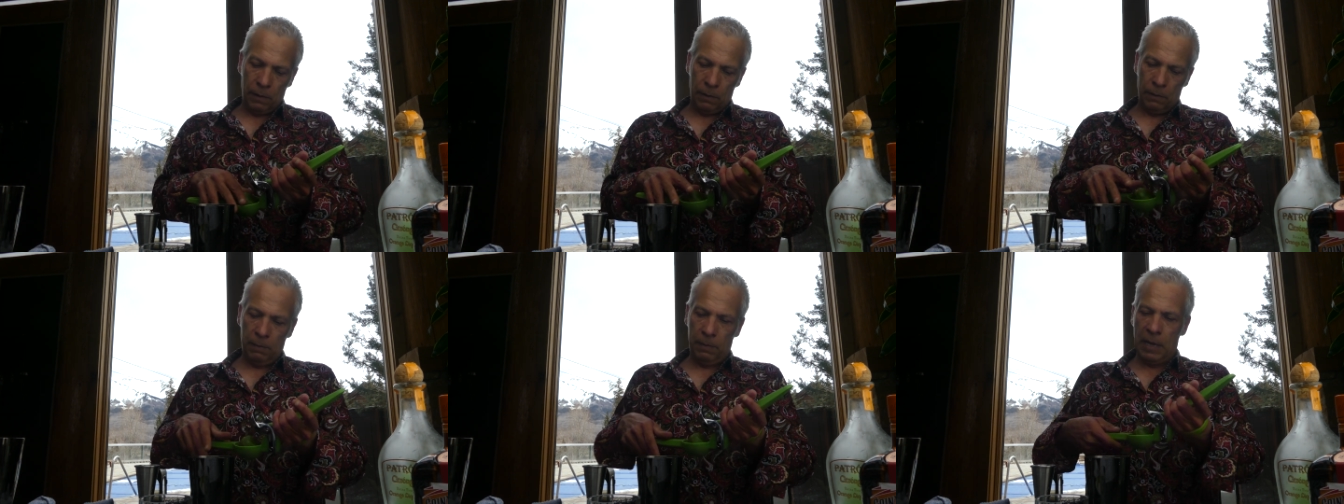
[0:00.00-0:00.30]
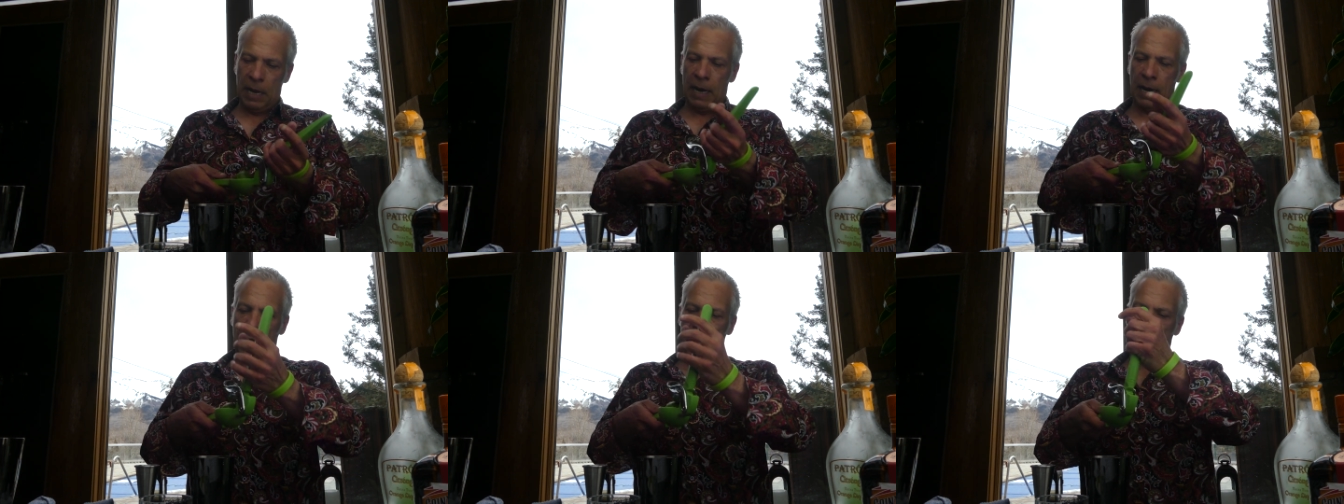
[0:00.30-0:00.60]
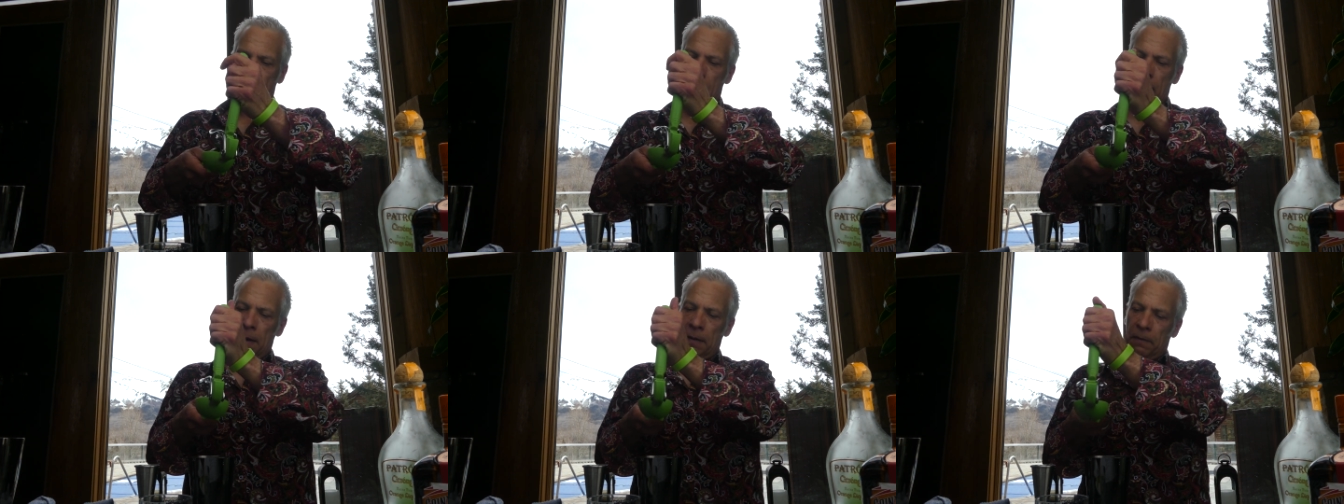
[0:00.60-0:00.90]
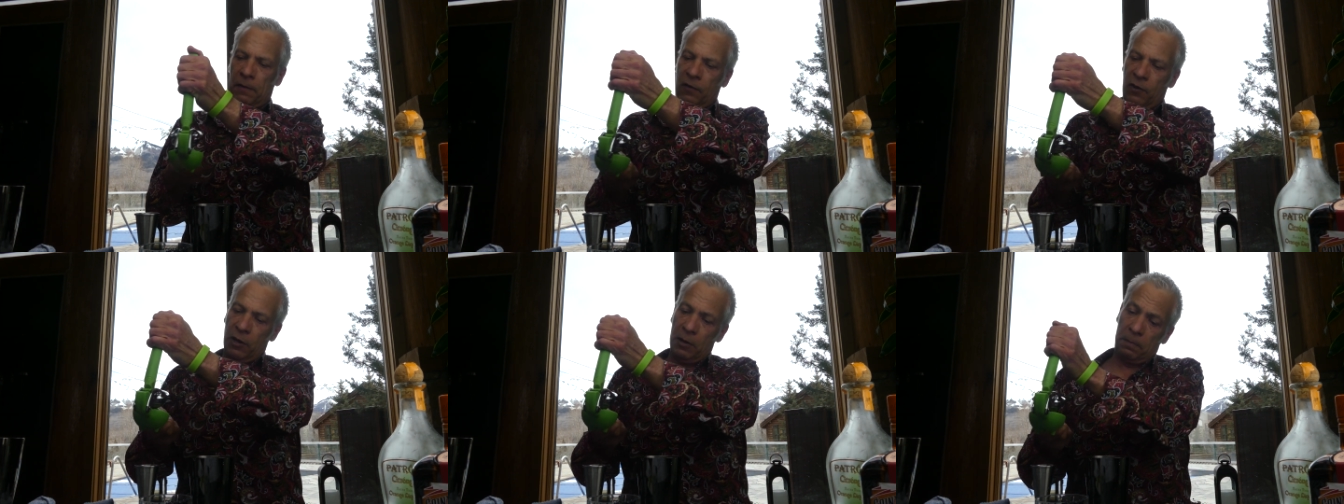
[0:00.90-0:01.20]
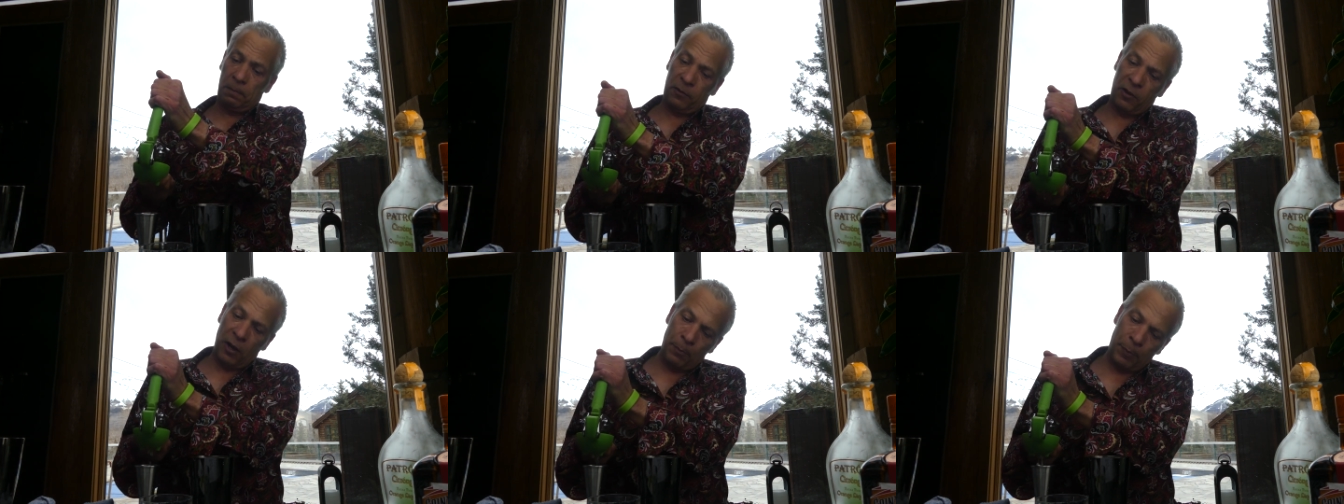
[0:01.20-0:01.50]
Yeah, I
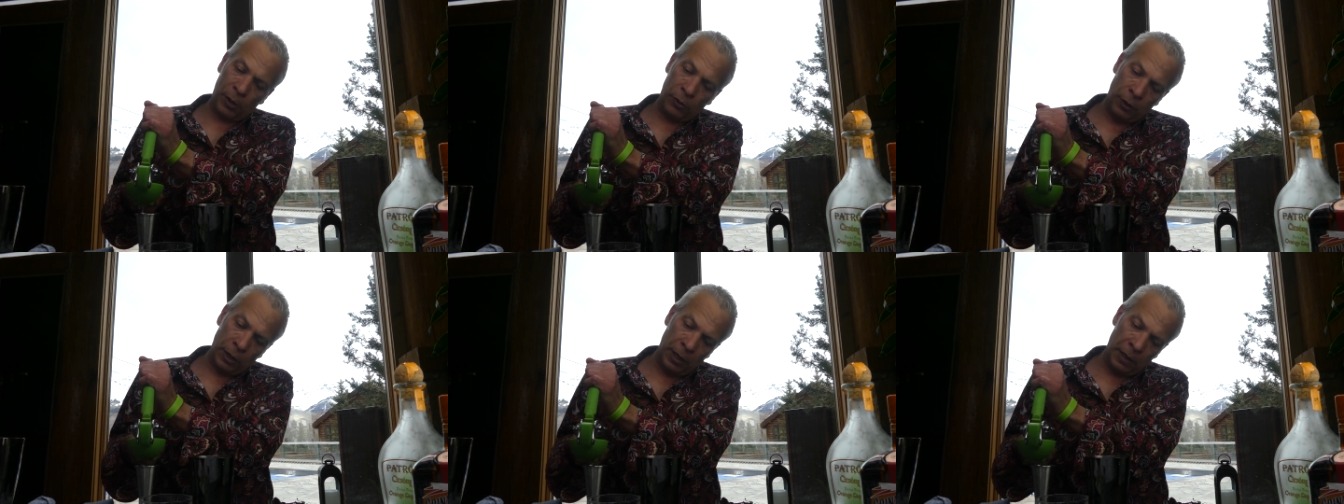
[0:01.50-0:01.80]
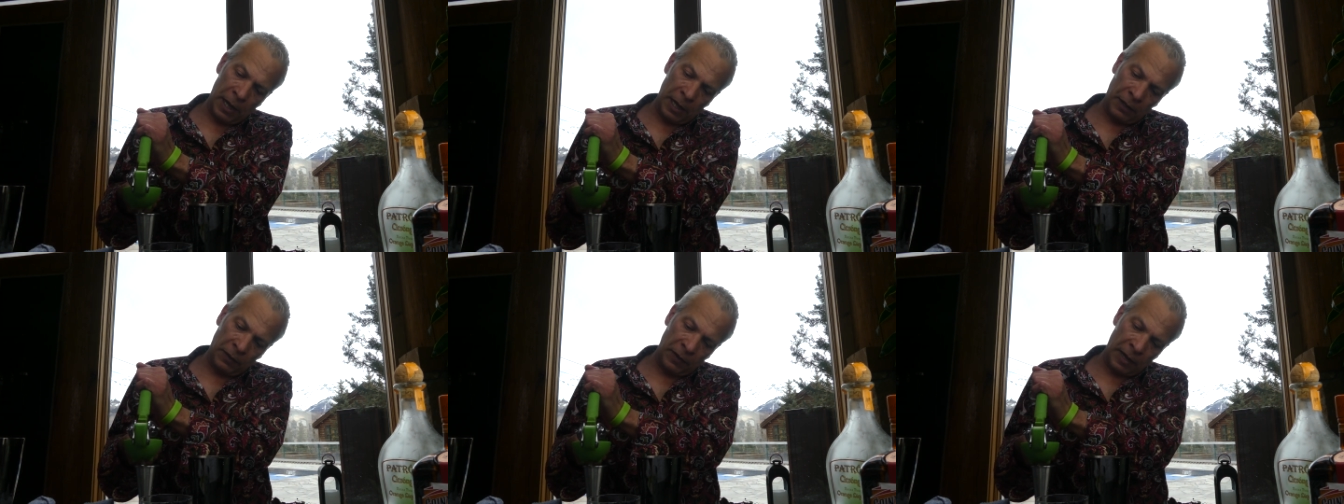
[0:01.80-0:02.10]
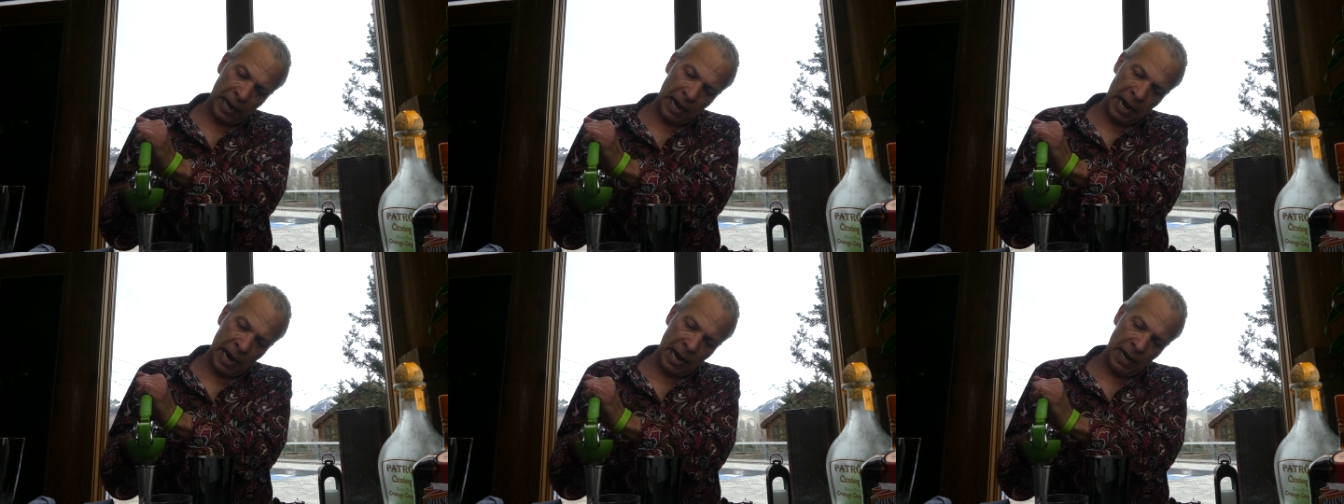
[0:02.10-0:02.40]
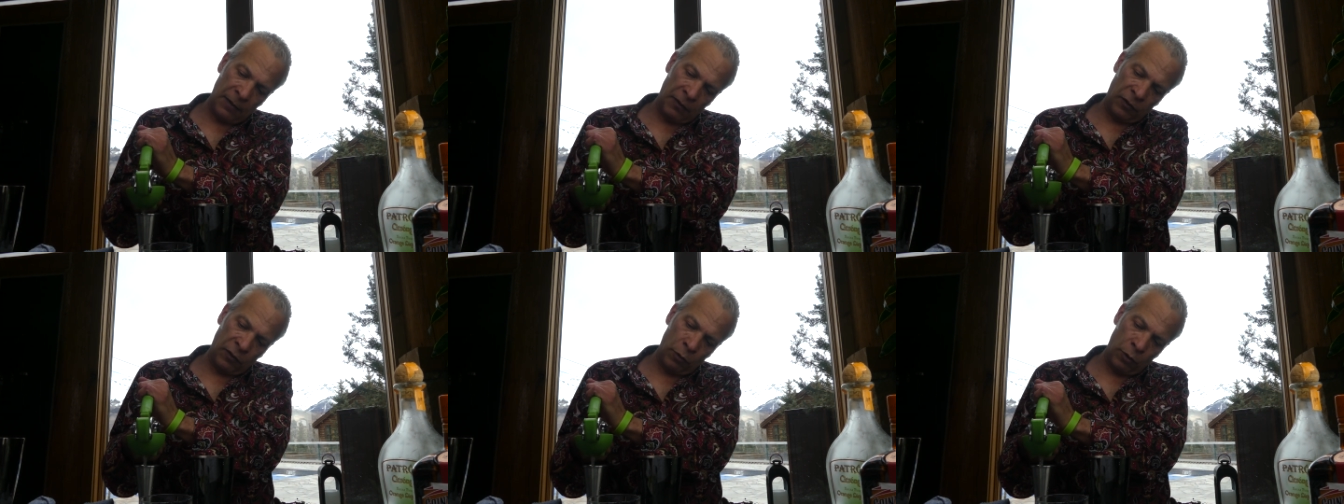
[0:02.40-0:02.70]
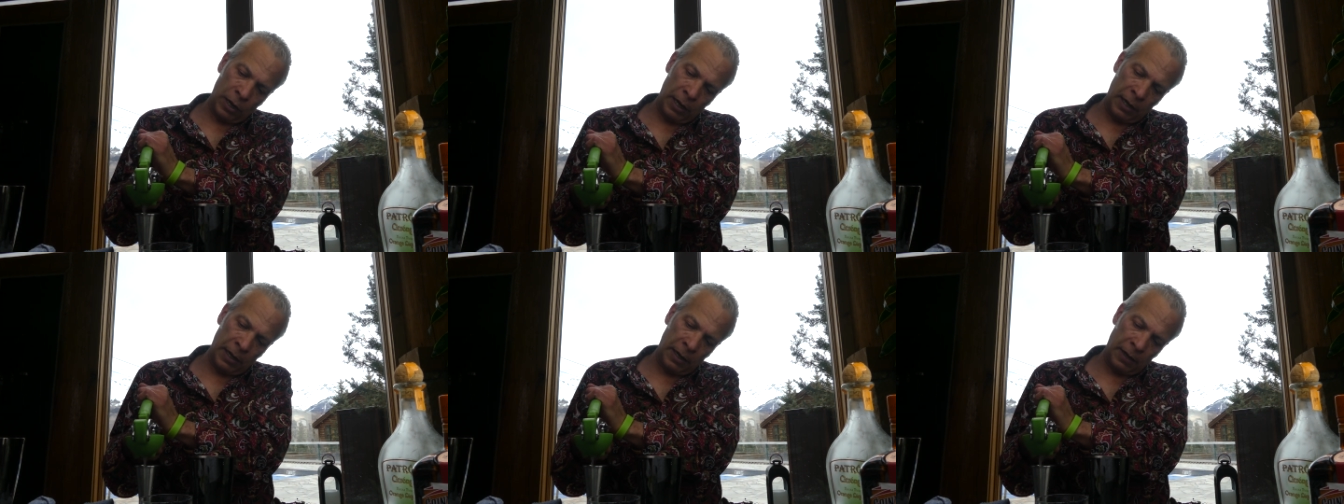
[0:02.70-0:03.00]
typically like to hand
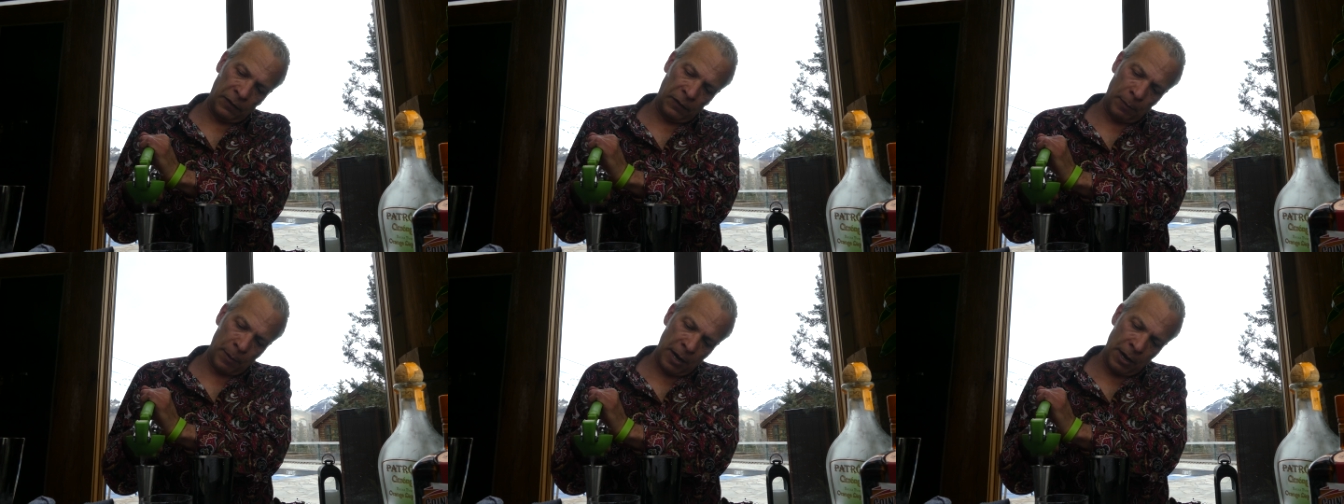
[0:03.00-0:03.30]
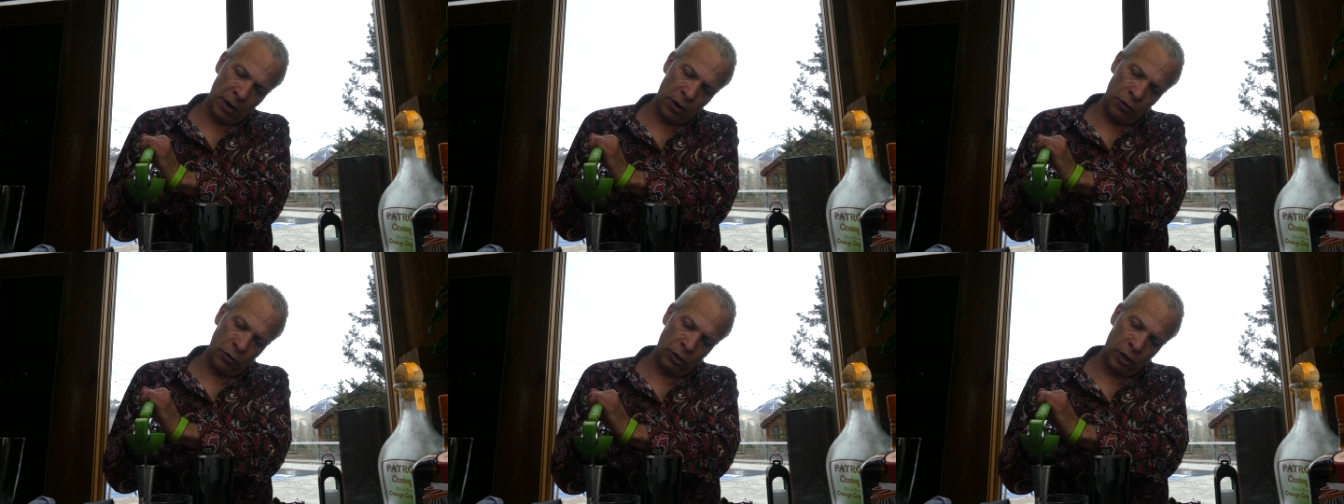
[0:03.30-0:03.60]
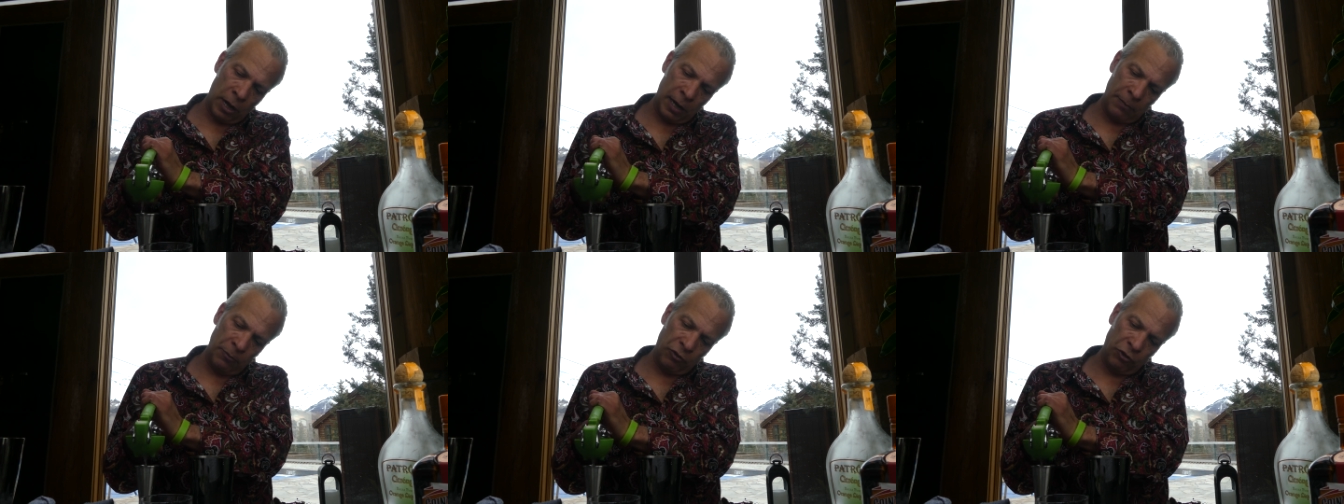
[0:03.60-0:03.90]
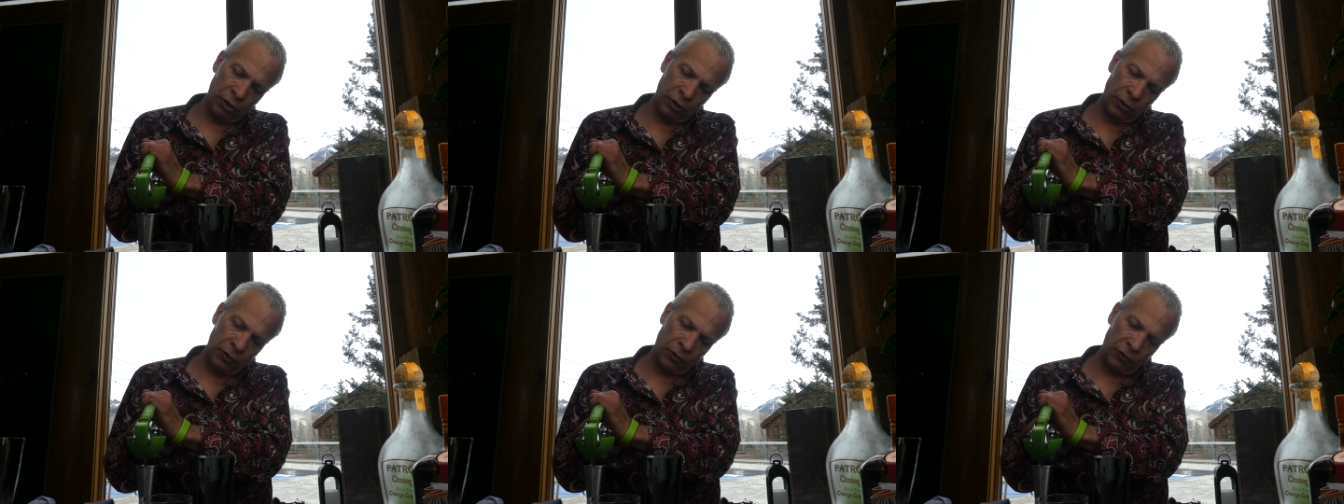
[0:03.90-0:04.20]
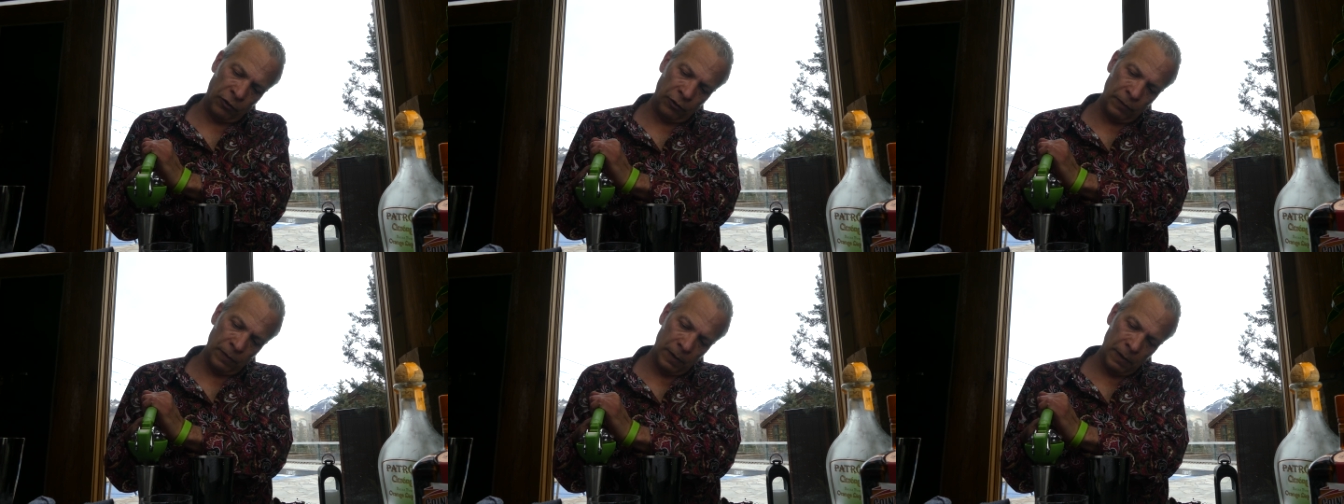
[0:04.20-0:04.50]
squeeze my own lime
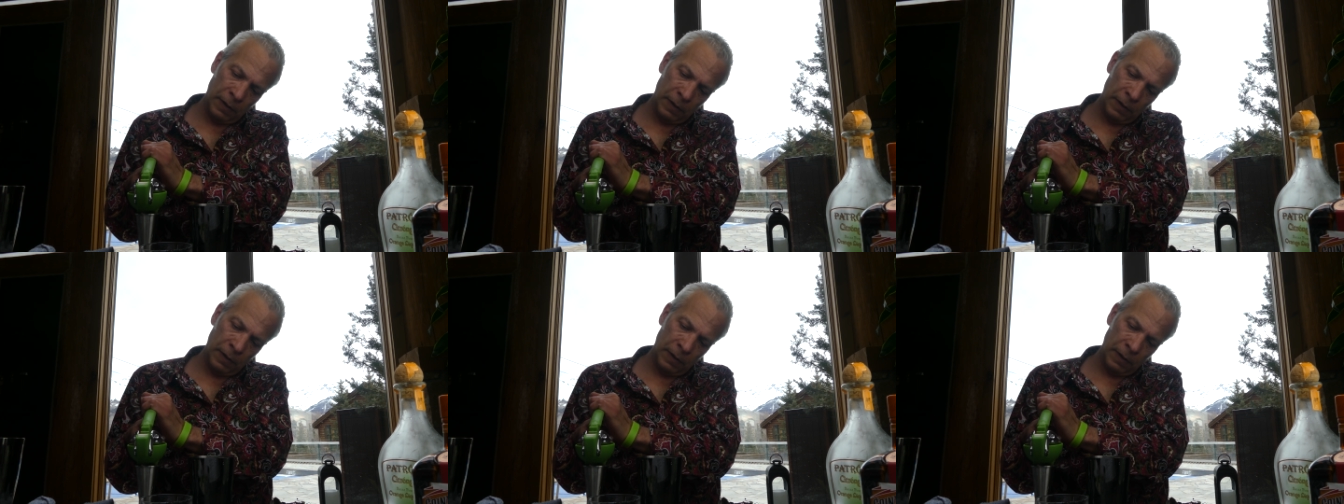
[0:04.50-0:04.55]
juice.